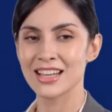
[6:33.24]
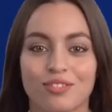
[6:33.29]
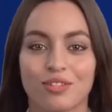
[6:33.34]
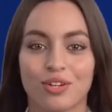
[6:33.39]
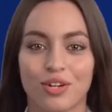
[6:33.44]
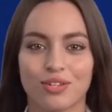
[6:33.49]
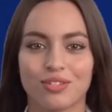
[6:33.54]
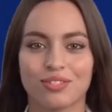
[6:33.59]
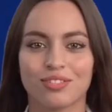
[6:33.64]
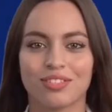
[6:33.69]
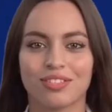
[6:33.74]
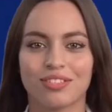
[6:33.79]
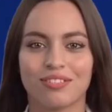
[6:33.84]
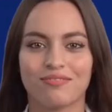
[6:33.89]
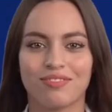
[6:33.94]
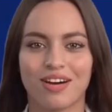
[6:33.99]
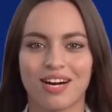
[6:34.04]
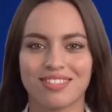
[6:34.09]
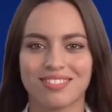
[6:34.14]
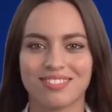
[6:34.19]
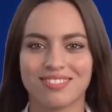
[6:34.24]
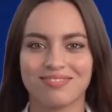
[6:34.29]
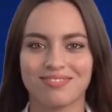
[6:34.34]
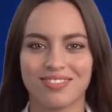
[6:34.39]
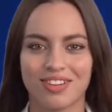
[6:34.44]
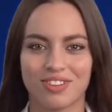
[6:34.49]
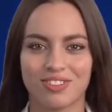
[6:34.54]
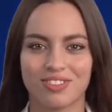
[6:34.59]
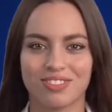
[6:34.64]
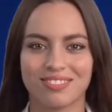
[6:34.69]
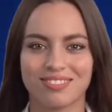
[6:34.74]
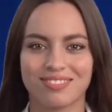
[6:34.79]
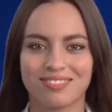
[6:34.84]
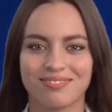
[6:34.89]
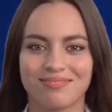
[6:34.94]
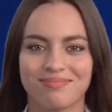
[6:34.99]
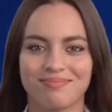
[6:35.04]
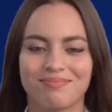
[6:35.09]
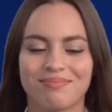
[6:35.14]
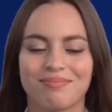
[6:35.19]
Consul advanced features.
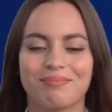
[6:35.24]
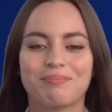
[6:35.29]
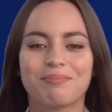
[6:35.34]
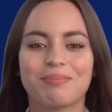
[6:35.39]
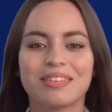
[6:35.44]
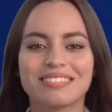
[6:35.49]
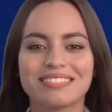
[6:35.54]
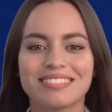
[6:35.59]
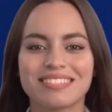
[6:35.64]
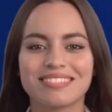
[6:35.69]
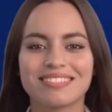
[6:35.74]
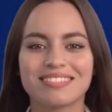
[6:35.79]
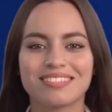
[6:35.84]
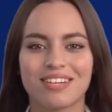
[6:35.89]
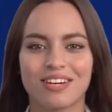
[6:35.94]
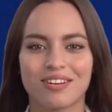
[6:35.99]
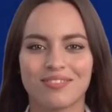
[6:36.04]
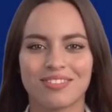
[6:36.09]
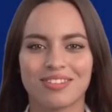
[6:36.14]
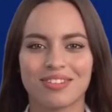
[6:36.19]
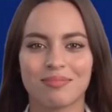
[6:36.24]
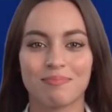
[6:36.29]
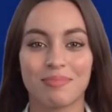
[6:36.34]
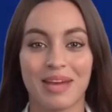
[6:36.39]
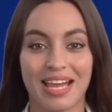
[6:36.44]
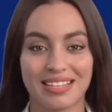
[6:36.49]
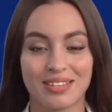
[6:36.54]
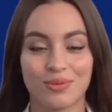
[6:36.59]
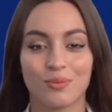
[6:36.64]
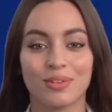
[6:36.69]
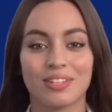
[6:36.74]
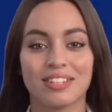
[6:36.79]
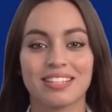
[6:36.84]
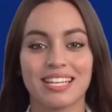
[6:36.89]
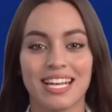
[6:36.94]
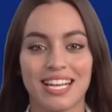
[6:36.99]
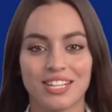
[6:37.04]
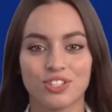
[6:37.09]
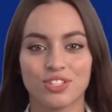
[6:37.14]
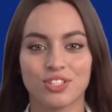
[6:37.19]
Built-in service mesh with
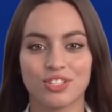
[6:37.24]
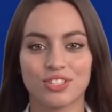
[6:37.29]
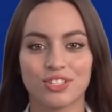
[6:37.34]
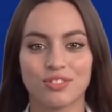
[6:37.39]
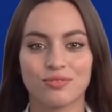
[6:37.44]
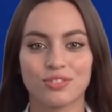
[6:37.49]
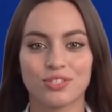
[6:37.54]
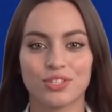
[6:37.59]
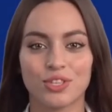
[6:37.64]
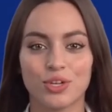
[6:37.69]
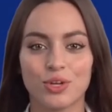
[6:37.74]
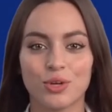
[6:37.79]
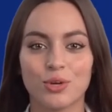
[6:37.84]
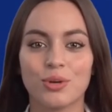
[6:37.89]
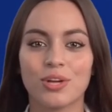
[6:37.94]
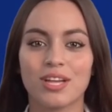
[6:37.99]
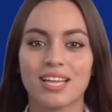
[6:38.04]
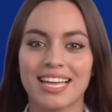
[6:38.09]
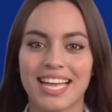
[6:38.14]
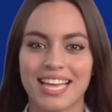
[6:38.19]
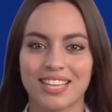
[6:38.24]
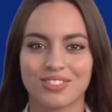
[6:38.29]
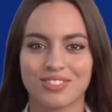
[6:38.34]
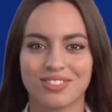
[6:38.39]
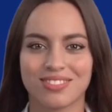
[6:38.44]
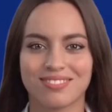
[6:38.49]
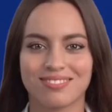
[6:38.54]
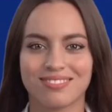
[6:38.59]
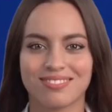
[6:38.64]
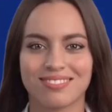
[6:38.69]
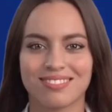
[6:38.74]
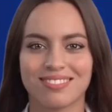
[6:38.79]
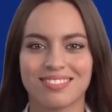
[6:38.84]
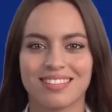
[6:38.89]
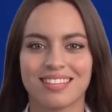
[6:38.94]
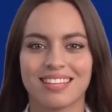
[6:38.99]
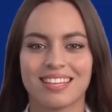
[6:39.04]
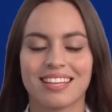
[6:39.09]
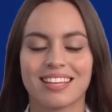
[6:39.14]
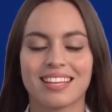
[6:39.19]
intentions for secure connections.
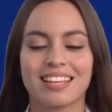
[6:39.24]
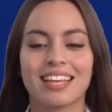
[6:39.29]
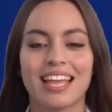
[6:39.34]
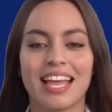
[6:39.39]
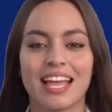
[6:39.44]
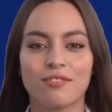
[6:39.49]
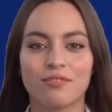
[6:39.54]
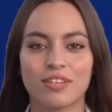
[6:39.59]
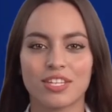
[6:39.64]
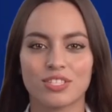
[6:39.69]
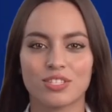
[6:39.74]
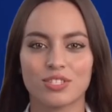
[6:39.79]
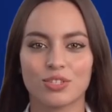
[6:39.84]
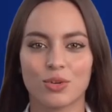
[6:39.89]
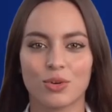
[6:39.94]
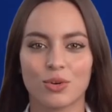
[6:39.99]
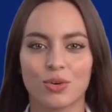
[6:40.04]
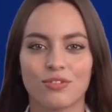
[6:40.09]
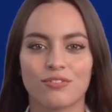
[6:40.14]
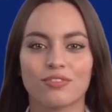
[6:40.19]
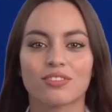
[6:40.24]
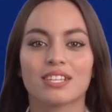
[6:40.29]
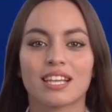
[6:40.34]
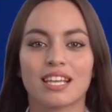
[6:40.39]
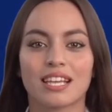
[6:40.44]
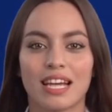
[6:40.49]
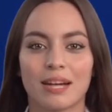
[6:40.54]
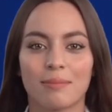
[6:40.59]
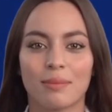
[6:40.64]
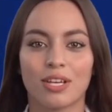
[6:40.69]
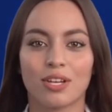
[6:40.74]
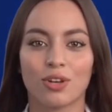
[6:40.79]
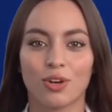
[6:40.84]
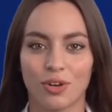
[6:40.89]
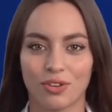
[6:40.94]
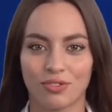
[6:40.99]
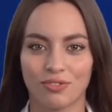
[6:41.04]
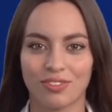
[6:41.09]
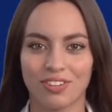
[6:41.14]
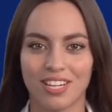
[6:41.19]
KV store for dynamic
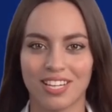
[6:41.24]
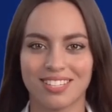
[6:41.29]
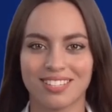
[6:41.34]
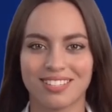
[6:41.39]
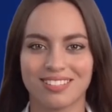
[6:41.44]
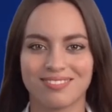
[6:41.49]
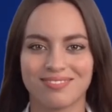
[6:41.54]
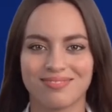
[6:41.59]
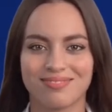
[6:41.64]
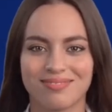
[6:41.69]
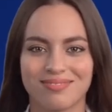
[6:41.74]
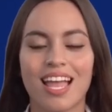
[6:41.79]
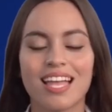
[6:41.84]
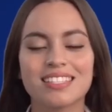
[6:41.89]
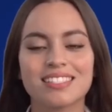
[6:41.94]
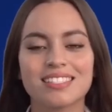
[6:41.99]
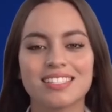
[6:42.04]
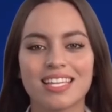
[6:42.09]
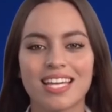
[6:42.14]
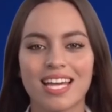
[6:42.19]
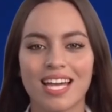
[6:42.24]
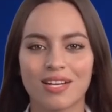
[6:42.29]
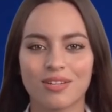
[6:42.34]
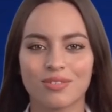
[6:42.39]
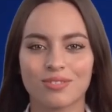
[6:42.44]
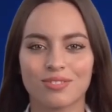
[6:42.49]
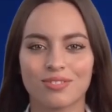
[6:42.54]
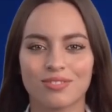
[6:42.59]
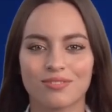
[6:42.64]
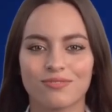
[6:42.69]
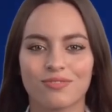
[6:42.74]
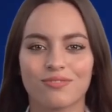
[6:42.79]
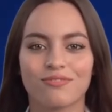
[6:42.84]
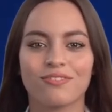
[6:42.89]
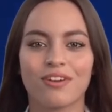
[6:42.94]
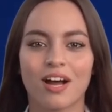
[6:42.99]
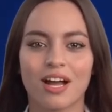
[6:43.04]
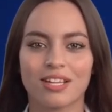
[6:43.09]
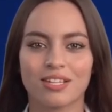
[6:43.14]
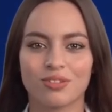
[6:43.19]
config. ACLs for
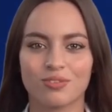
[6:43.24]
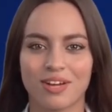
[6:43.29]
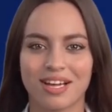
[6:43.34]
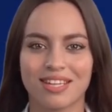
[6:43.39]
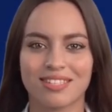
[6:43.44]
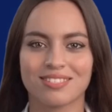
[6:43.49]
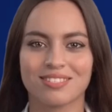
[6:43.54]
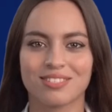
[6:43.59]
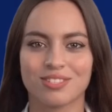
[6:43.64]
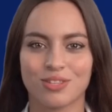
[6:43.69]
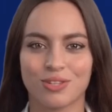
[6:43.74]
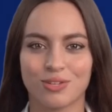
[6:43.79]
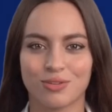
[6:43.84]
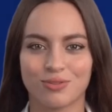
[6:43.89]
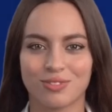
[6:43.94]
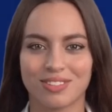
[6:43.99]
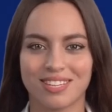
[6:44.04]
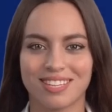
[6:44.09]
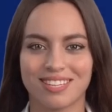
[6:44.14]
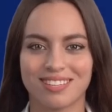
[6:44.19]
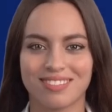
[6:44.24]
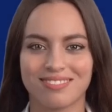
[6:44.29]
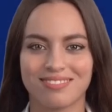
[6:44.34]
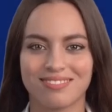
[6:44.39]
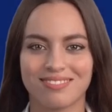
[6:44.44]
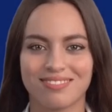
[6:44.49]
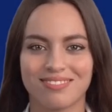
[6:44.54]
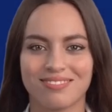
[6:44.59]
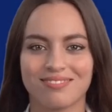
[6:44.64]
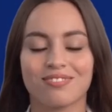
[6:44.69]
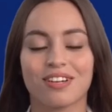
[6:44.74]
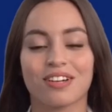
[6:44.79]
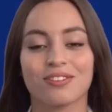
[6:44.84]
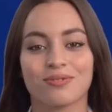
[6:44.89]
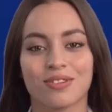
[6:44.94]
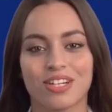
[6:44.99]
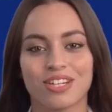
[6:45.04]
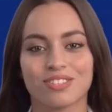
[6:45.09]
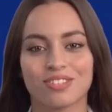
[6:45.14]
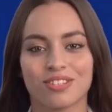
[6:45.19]
fine-grained security.
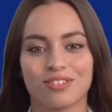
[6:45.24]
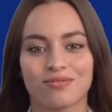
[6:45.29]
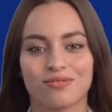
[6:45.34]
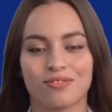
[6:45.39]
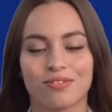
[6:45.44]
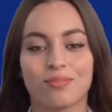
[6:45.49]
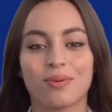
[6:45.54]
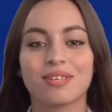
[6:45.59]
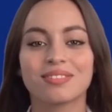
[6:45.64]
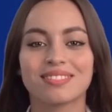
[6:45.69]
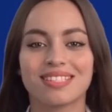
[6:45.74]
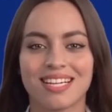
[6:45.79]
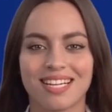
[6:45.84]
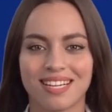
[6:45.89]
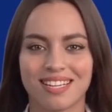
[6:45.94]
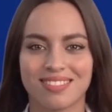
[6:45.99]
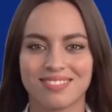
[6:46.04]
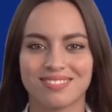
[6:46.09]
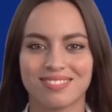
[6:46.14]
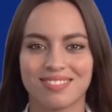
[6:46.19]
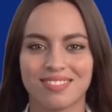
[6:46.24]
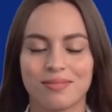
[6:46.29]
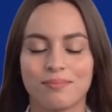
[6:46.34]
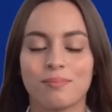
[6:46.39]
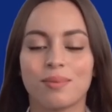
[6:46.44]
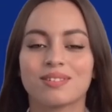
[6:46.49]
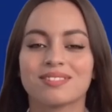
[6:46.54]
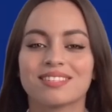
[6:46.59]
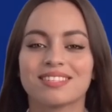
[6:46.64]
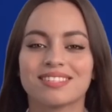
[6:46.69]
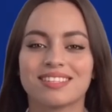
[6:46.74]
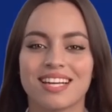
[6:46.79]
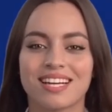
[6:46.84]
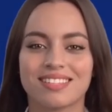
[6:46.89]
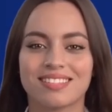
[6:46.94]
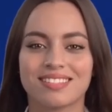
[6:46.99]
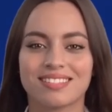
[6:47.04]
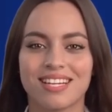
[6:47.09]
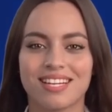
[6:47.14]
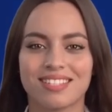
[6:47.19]
Federation for multi-cluster,
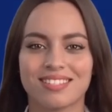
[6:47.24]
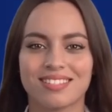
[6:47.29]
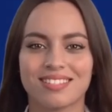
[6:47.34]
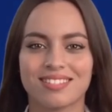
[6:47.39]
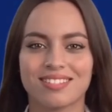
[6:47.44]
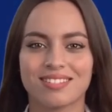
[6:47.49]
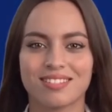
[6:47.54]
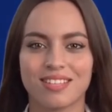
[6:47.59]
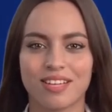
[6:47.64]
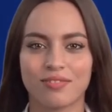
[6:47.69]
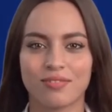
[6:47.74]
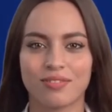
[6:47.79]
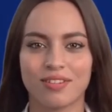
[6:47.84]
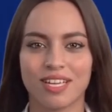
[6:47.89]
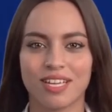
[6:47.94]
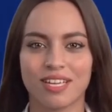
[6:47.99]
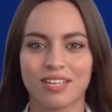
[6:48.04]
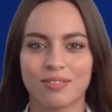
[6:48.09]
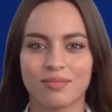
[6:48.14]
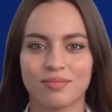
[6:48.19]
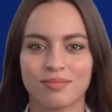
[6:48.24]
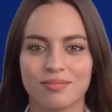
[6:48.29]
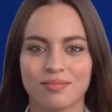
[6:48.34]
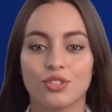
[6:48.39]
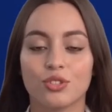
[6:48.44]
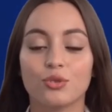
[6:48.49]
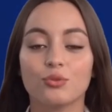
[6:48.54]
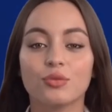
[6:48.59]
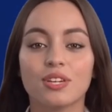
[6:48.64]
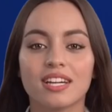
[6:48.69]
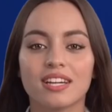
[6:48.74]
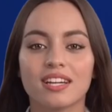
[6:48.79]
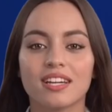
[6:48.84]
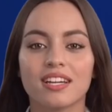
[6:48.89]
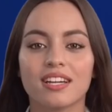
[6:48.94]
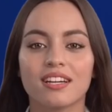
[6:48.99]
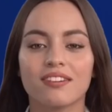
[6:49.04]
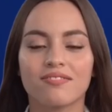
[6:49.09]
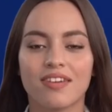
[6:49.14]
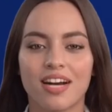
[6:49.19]
multi-data center discovery.
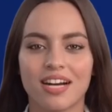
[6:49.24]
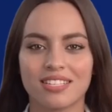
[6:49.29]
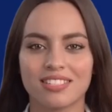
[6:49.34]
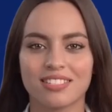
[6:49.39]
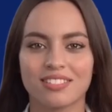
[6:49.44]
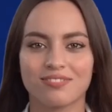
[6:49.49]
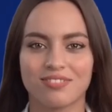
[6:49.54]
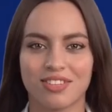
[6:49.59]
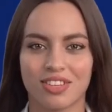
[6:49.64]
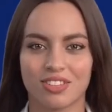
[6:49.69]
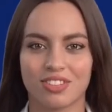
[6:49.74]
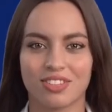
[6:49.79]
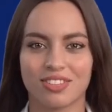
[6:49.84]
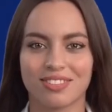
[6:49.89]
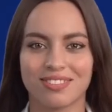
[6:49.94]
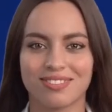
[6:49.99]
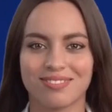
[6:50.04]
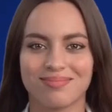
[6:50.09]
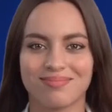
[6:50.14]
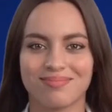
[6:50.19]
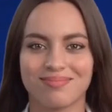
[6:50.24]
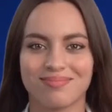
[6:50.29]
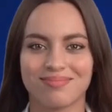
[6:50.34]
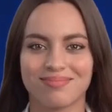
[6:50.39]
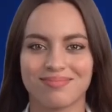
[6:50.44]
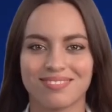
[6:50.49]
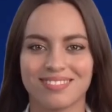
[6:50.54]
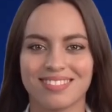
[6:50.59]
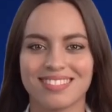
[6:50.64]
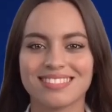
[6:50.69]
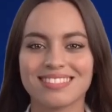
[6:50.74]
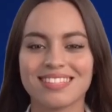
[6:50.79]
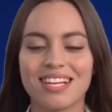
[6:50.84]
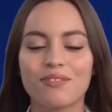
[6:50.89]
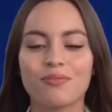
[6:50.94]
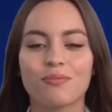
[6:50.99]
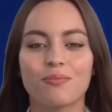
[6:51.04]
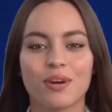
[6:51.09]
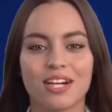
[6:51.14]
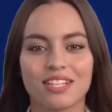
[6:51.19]
Eureka advanced features.
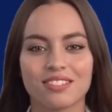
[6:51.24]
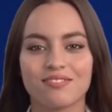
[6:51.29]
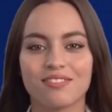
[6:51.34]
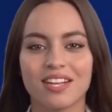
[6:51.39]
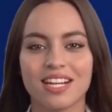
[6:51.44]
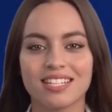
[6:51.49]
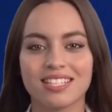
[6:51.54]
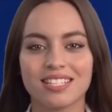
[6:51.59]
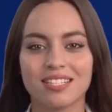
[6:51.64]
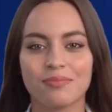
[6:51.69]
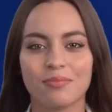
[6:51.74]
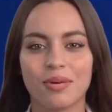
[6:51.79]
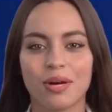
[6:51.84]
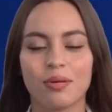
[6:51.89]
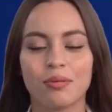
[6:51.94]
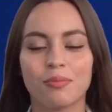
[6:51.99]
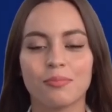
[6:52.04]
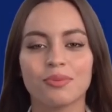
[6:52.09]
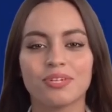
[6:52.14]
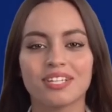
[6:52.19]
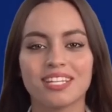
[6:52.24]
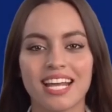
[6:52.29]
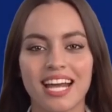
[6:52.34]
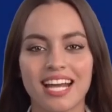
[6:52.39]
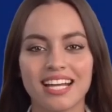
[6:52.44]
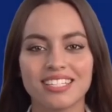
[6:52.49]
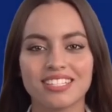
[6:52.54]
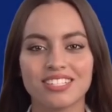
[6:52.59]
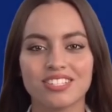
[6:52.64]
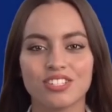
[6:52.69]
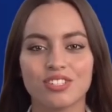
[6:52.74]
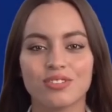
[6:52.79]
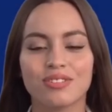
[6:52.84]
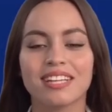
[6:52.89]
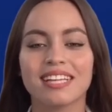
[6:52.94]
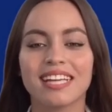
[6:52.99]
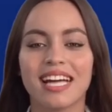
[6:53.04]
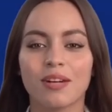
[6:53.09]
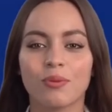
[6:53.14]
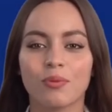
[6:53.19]
Self-preservation mode protects
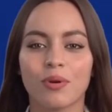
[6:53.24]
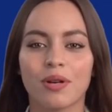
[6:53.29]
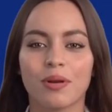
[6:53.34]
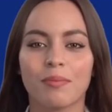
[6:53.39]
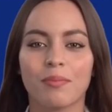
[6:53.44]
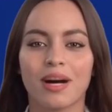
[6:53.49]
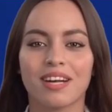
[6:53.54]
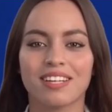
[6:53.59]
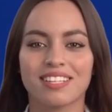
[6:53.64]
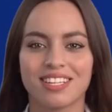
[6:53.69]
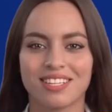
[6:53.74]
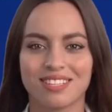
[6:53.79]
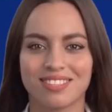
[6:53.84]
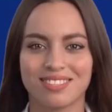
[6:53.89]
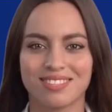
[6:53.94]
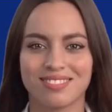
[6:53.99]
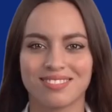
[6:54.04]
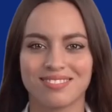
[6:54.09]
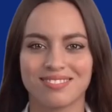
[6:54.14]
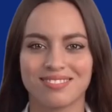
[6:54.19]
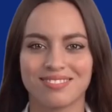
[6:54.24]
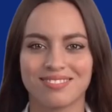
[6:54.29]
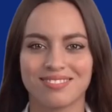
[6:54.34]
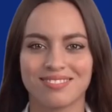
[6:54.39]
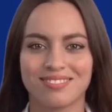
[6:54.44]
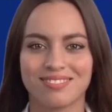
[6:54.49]
during network partitions.